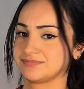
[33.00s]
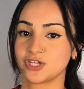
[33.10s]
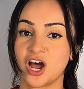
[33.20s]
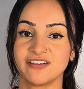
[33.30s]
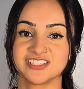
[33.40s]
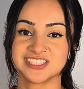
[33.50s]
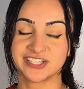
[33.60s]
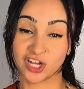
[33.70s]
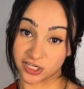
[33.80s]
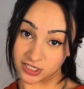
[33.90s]
Obviously
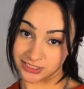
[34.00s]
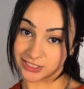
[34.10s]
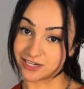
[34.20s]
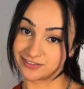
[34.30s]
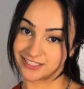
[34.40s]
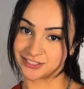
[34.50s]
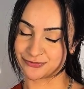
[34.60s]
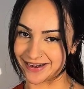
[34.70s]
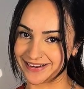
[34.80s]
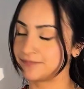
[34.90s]
not our esophagus,
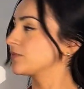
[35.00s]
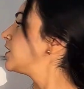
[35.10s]
right?